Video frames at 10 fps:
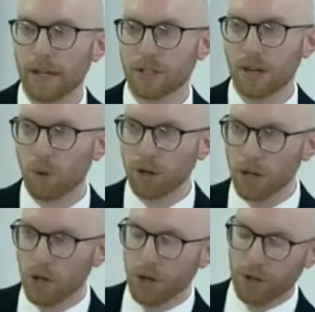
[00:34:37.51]
Can
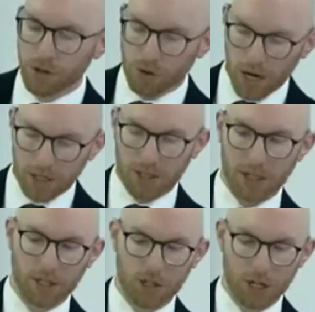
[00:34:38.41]
someone
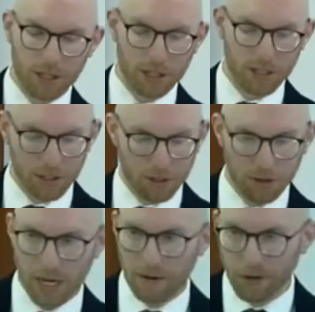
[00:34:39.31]
trust in Jesus as
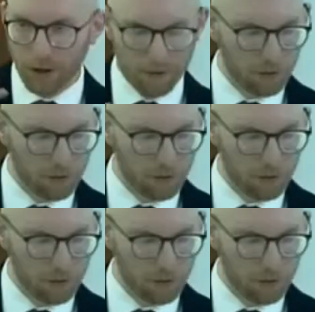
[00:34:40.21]
their Savior,